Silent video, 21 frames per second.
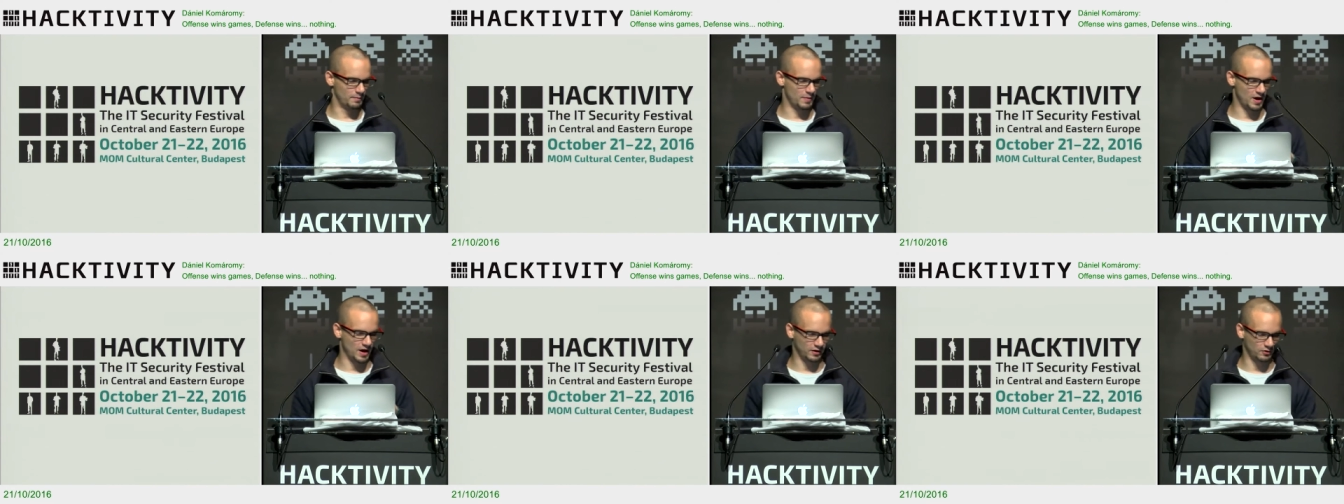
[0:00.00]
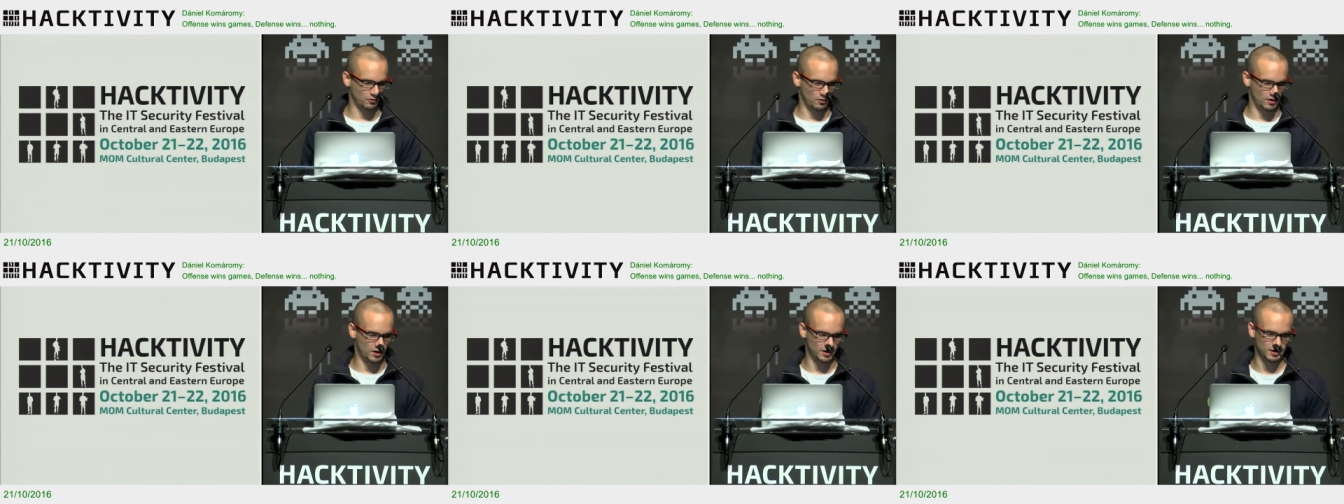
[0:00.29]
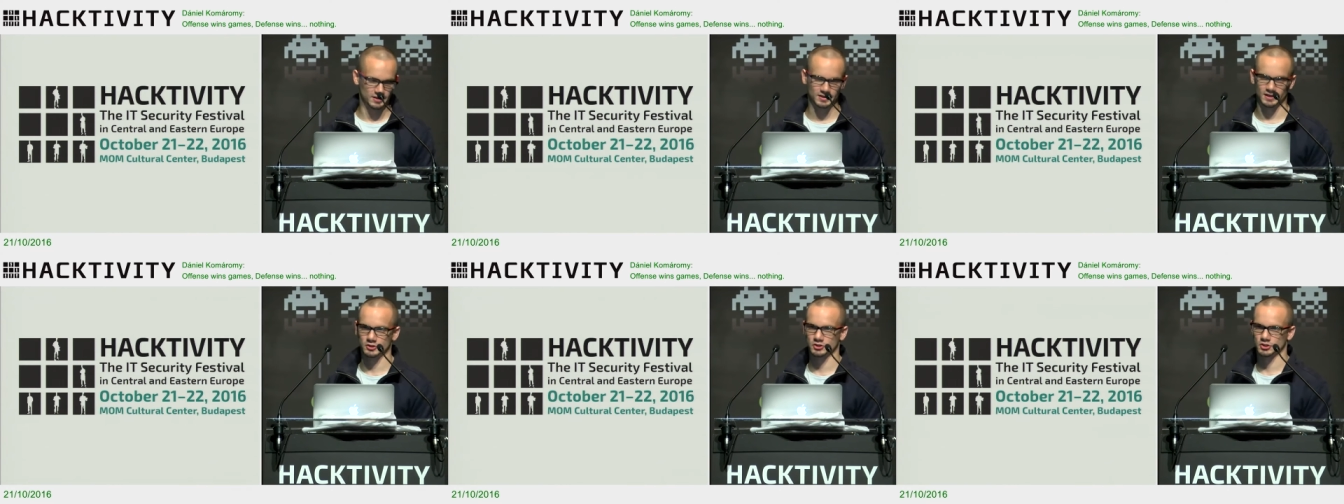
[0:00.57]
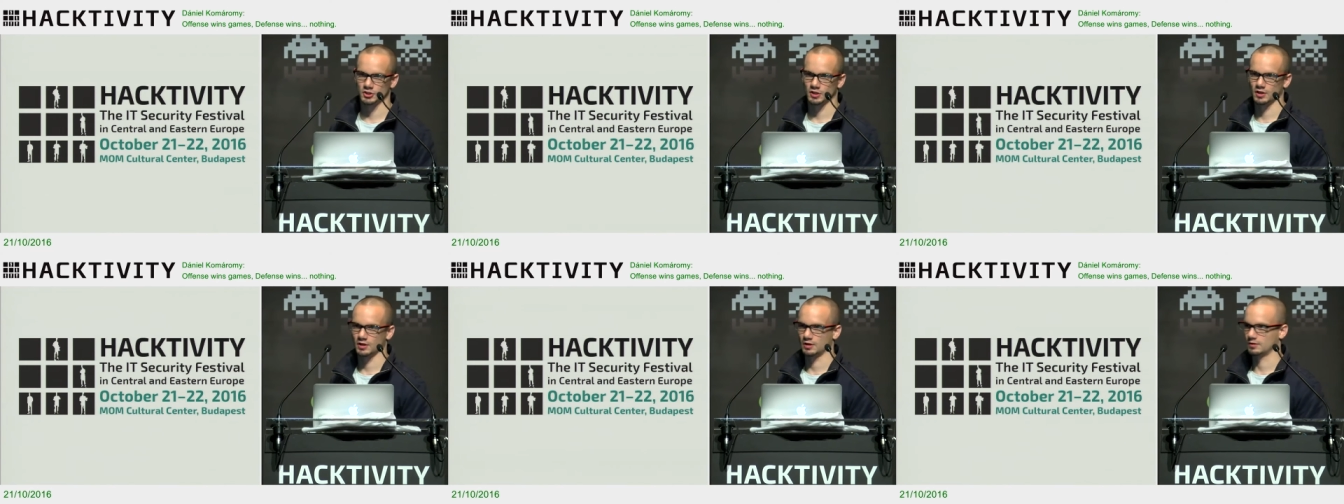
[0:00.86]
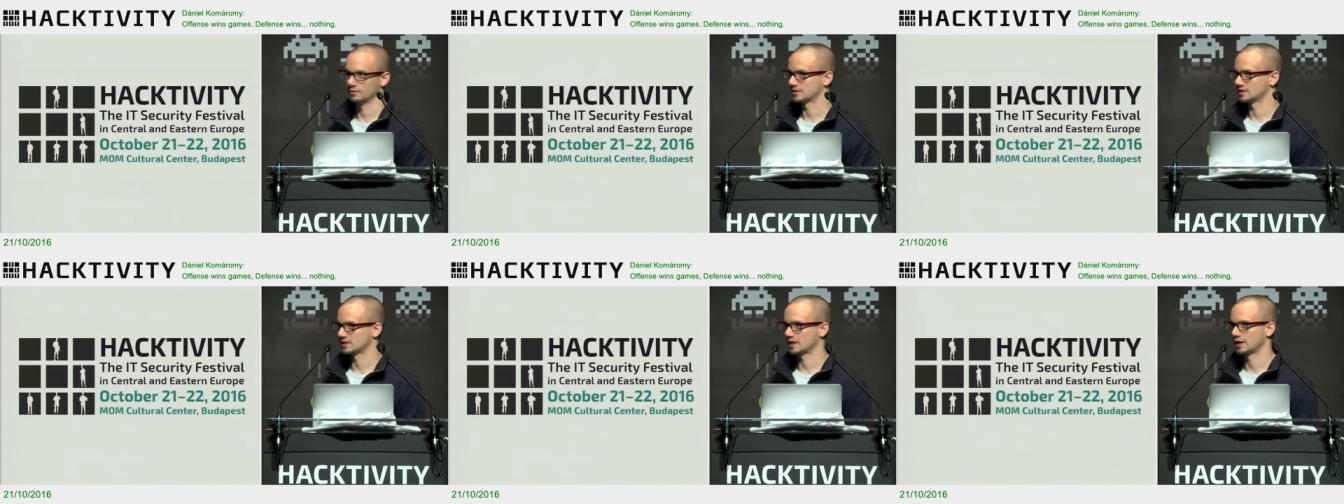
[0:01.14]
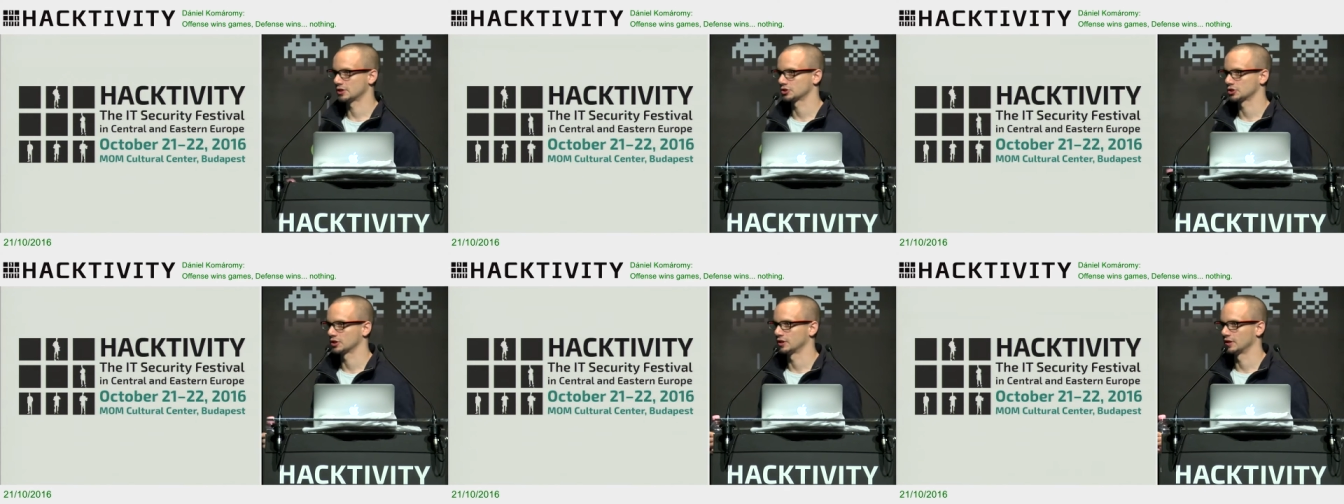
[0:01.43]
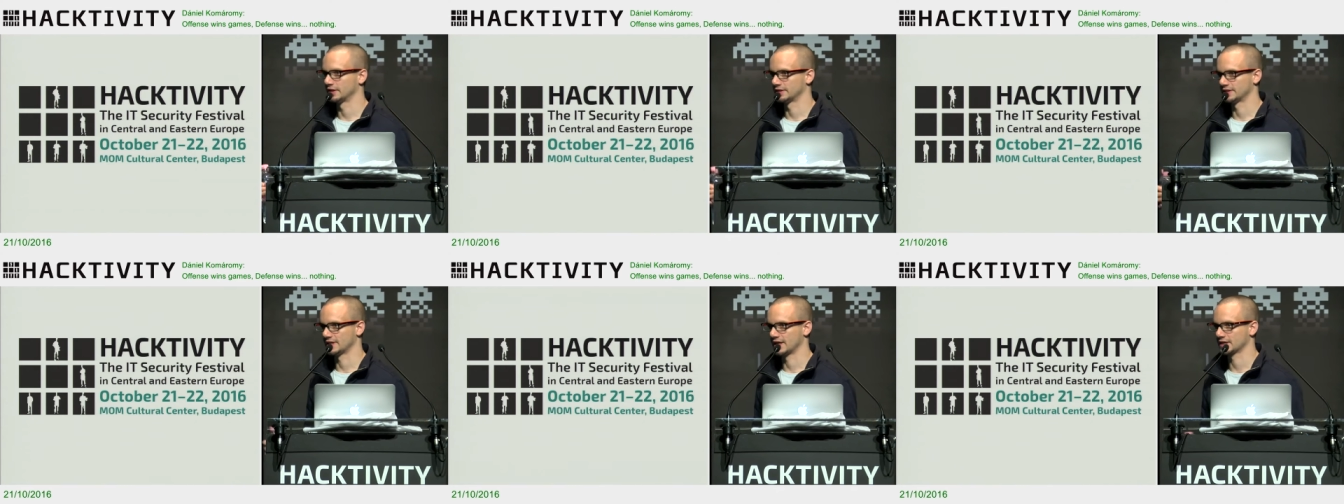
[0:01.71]
microarchitectural side
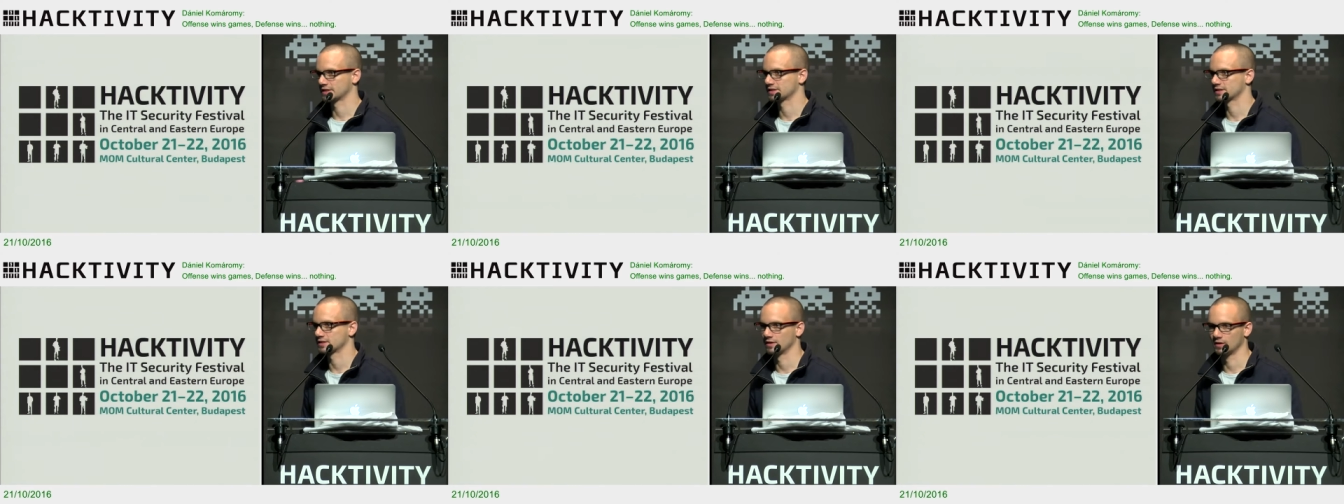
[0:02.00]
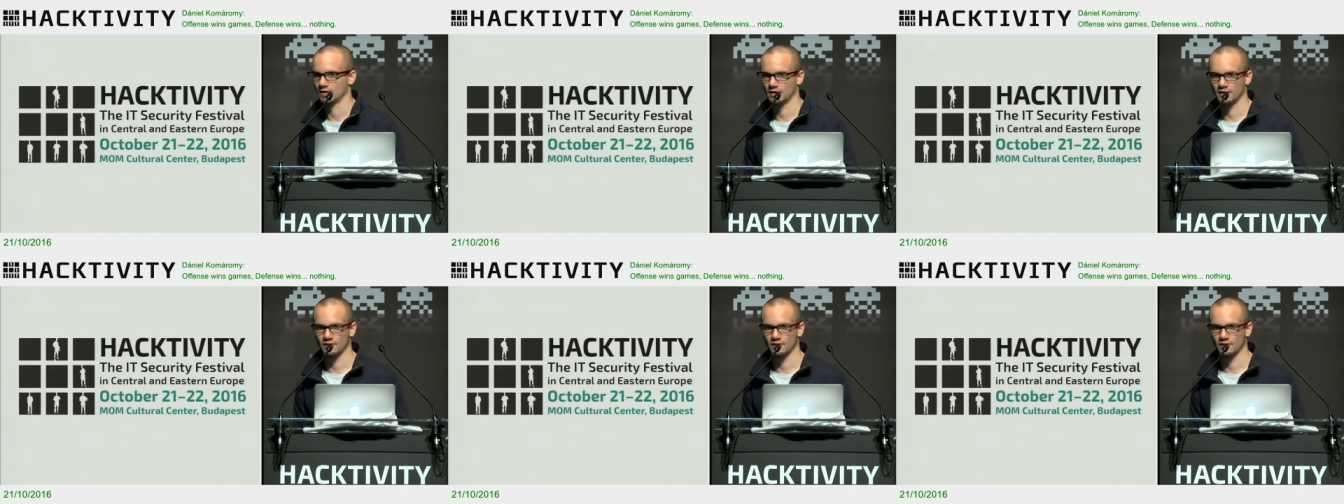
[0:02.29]
channel attacks,